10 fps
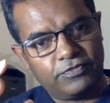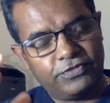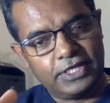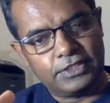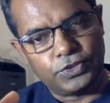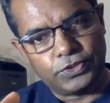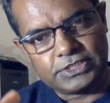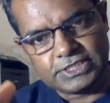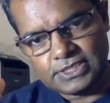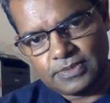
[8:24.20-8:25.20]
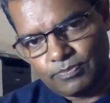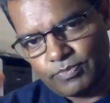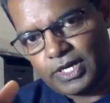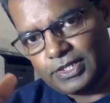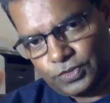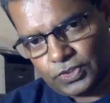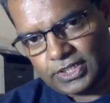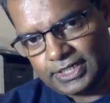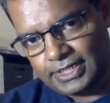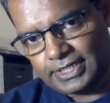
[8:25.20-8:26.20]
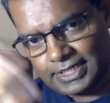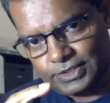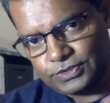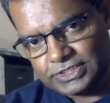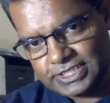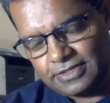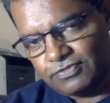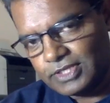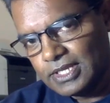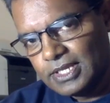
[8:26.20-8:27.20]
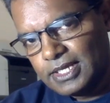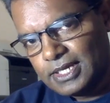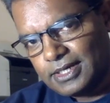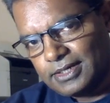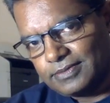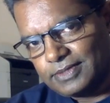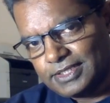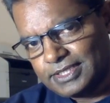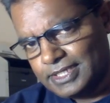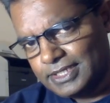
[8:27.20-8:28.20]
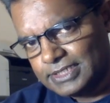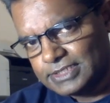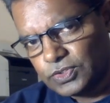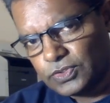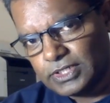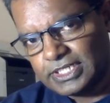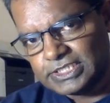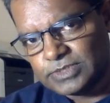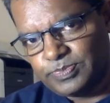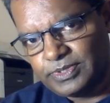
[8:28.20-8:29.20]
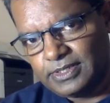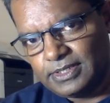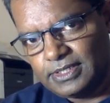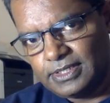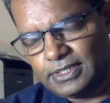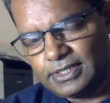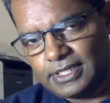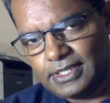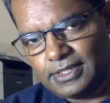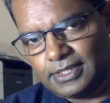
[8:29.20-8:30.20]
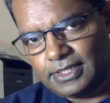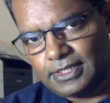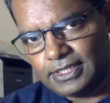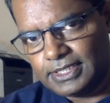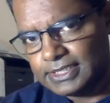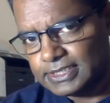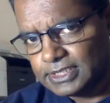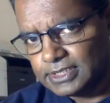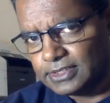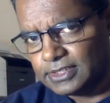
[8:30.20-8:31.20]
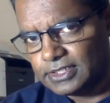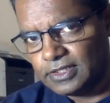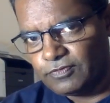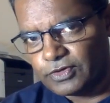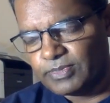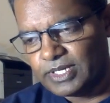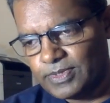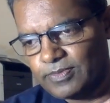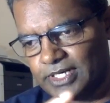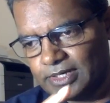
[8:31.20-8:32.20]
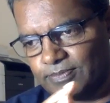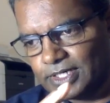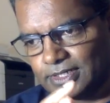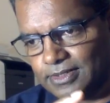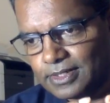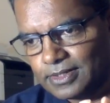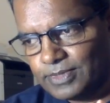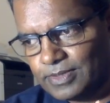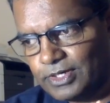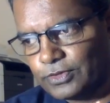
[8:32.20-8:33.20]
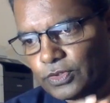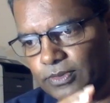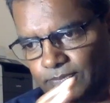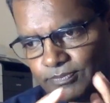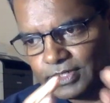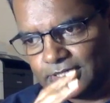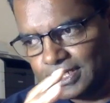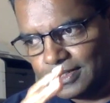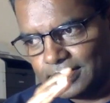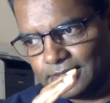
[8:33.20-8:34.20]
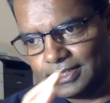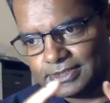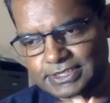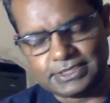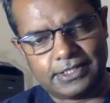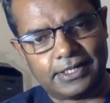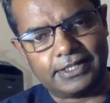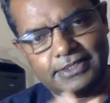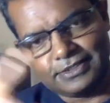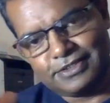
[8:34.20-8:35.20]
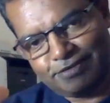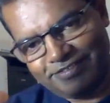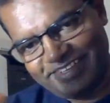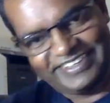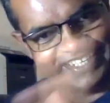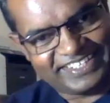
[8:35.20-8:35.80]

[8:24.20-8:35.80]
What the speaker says: fill those by your clinic and yourself. I think it's called SPAA 30 from my memory, but I may be wrong, but I'll just correct it in